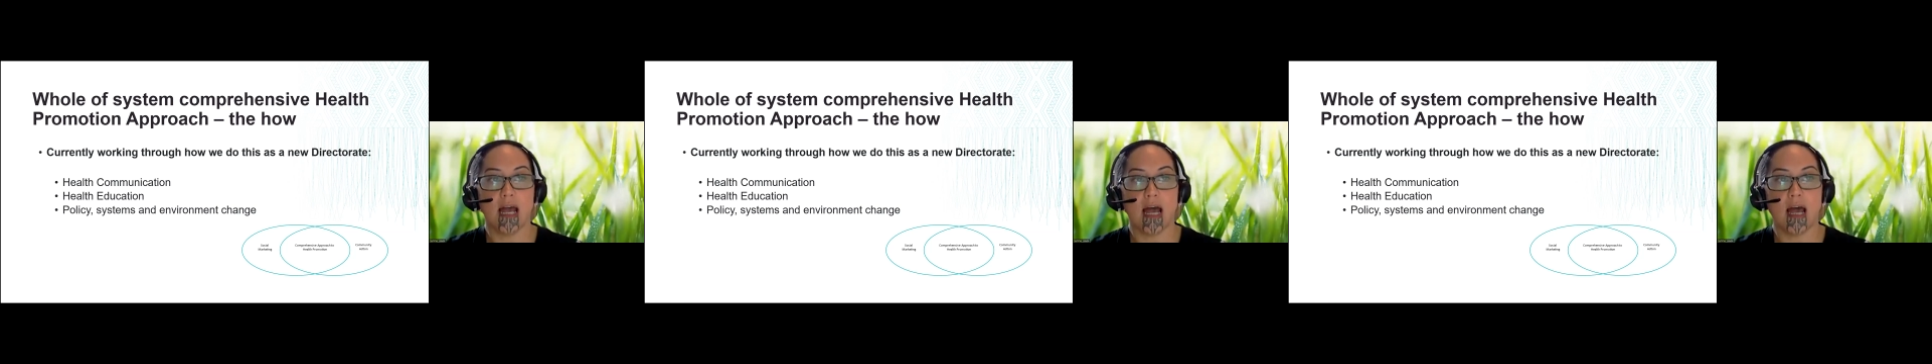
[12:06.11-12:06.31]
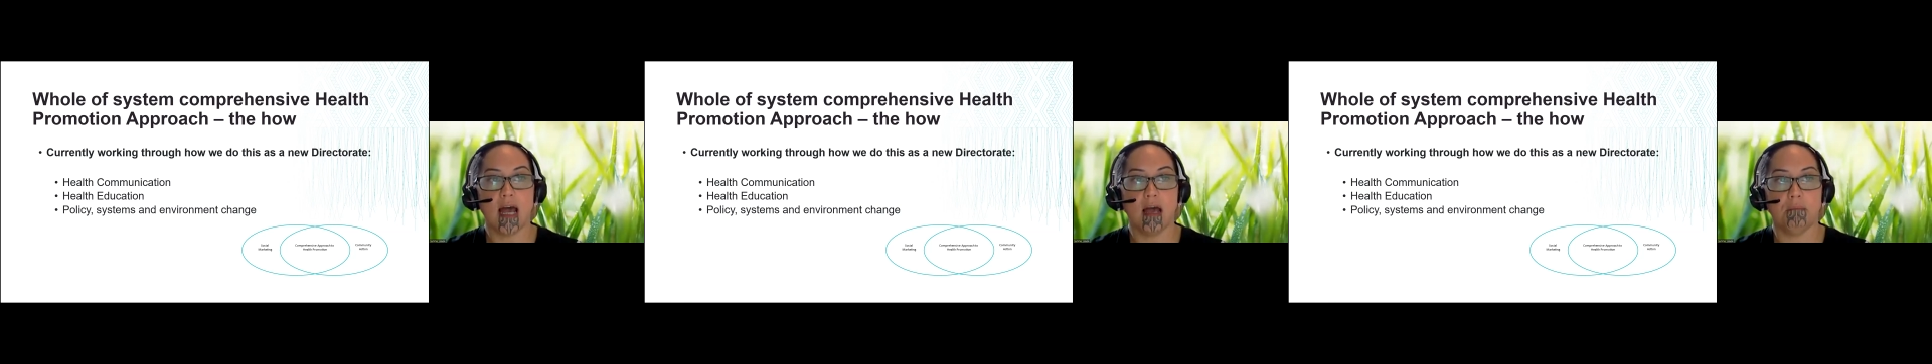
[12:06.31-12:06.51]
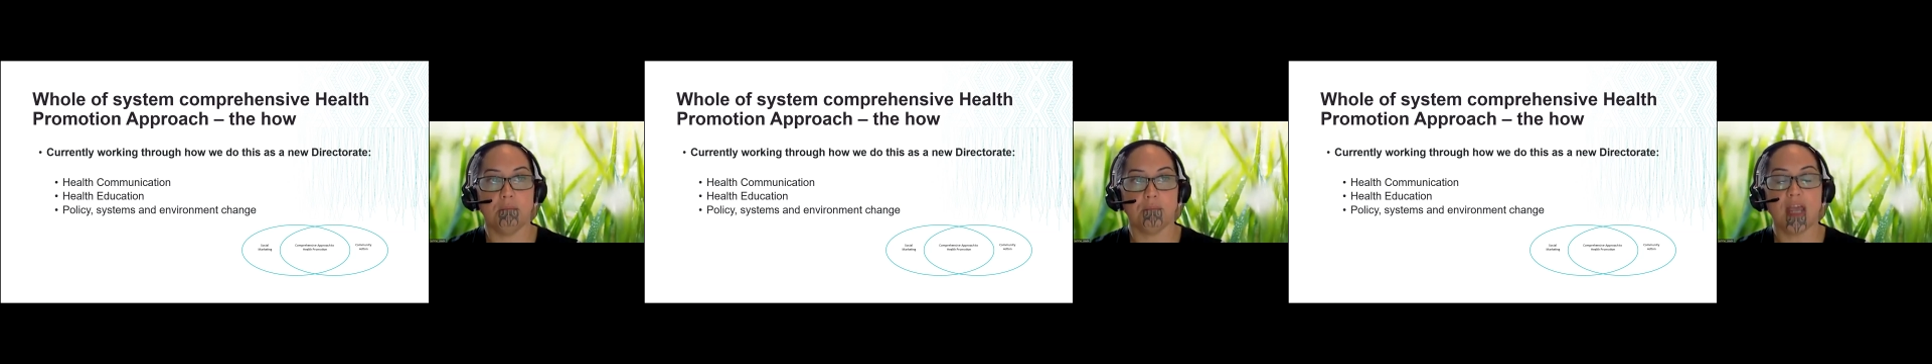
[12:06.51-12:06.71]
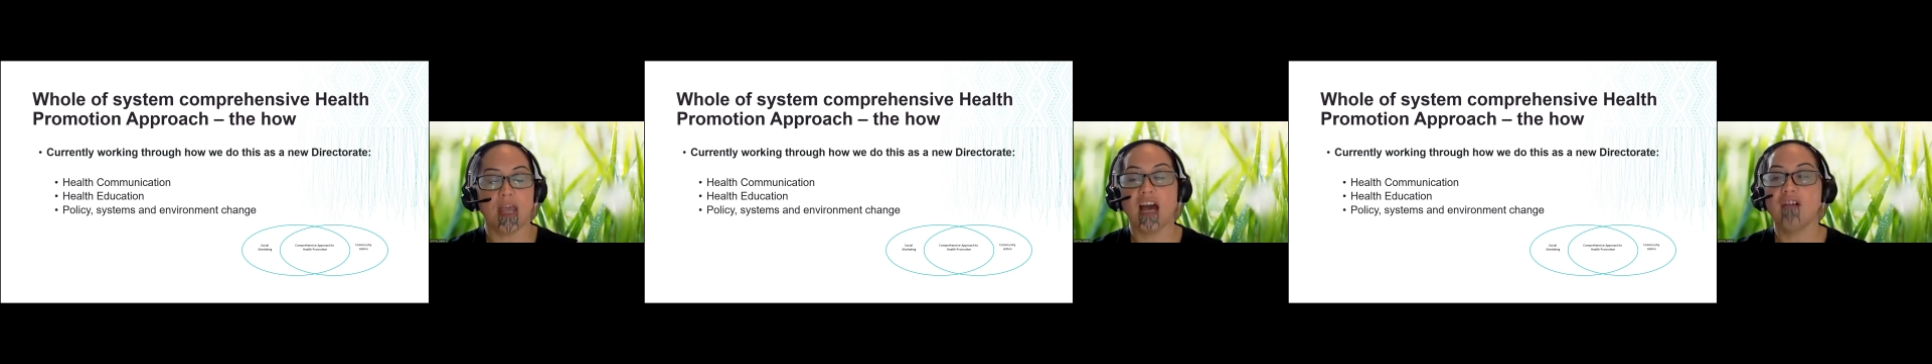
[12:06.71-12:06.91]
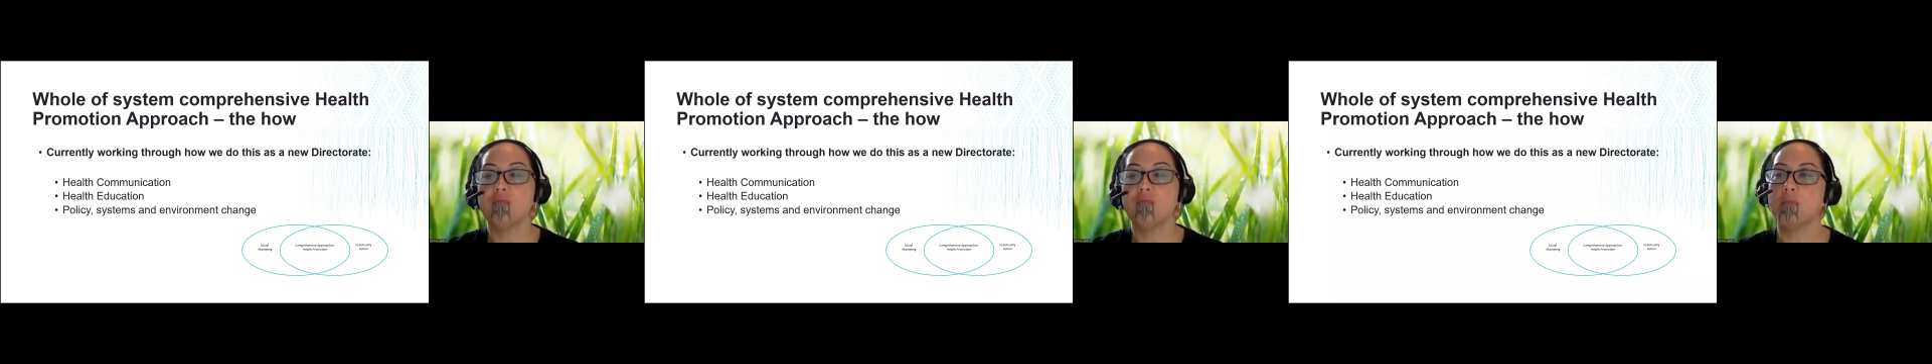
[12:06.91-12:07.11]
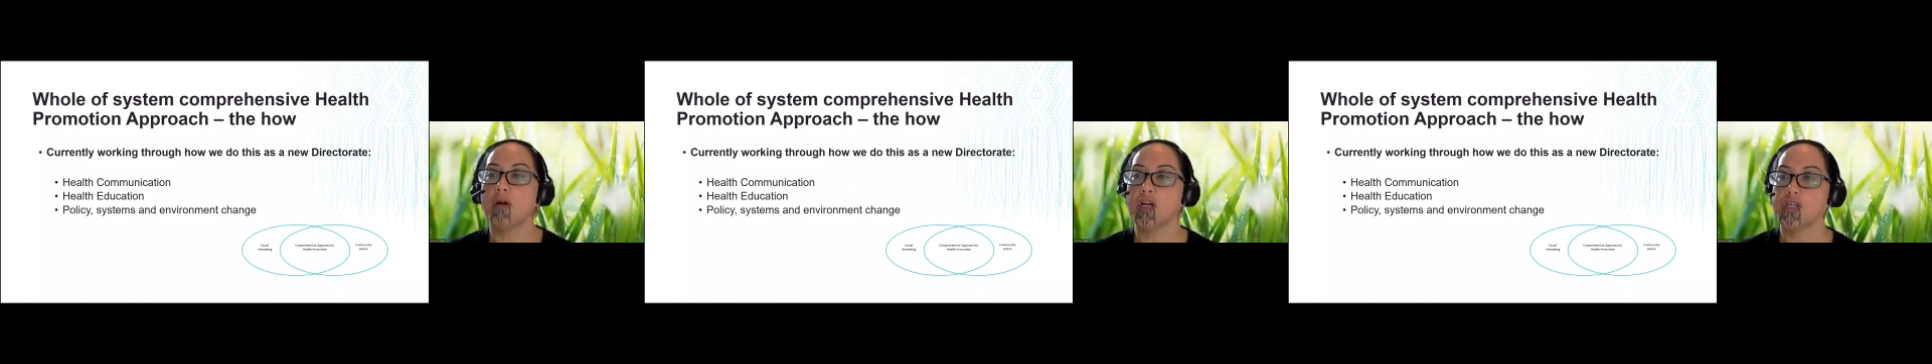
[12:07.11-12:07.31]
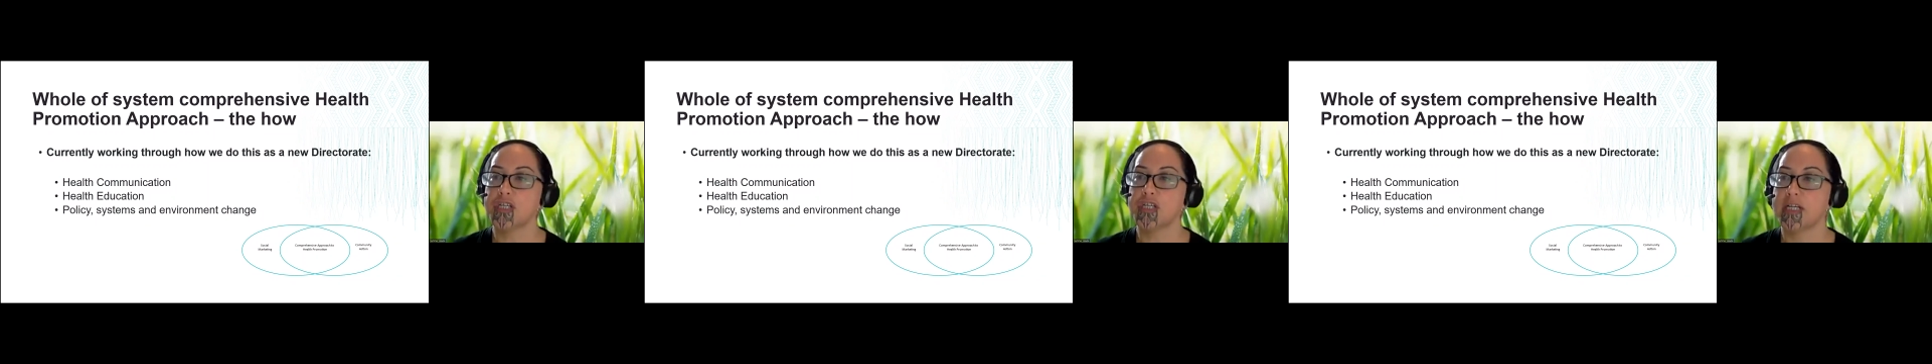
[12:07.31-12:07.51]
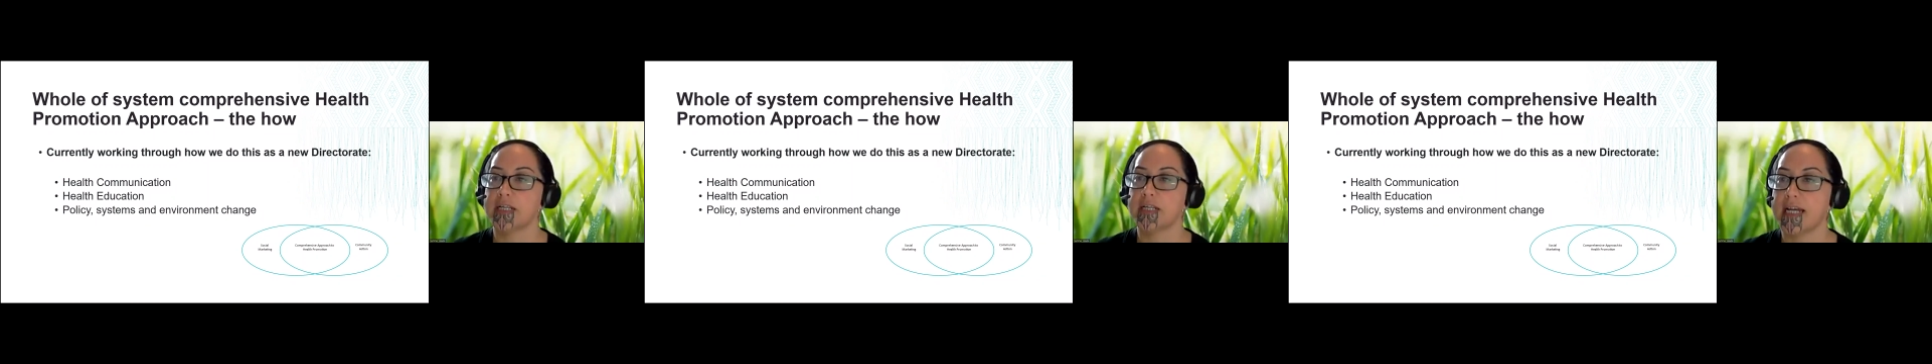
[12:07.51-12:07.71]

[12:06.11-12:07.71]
health promotion